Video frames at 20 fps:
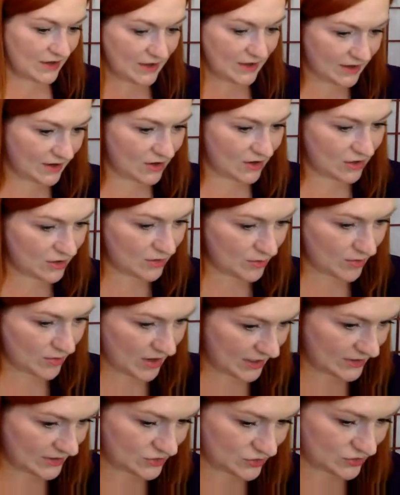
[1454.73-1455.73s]
on my
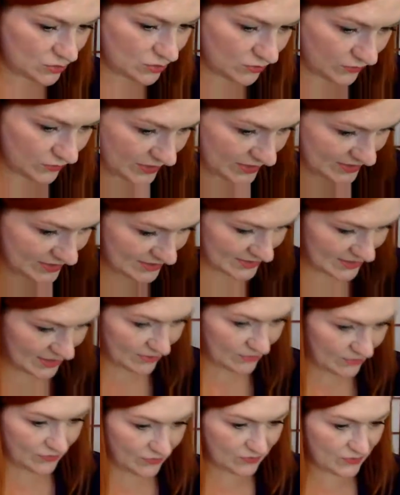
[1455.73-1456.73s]
jewelry
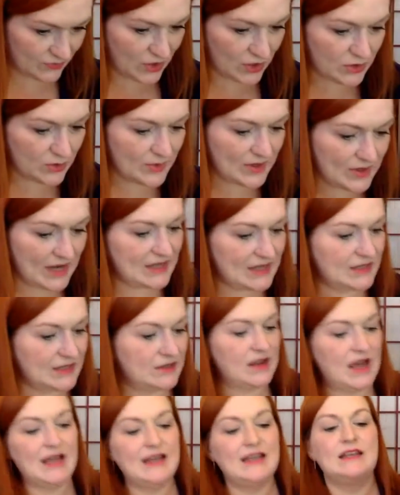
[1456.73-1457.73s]
stuff. The only one I didn't I
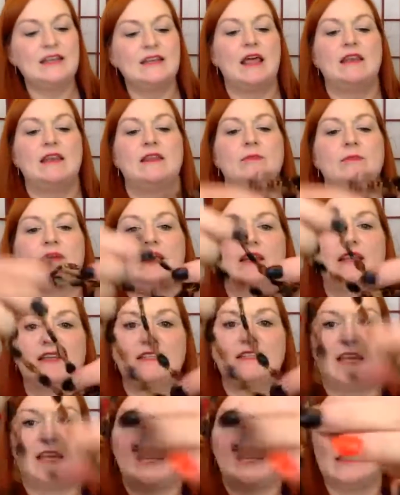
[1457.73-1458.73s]
didn't end up getting to
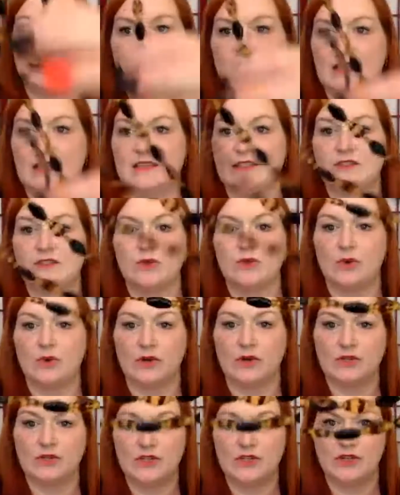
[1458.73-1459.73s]
test this or
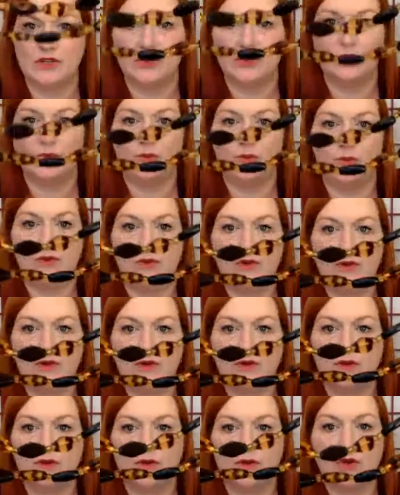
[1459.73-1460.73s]
to go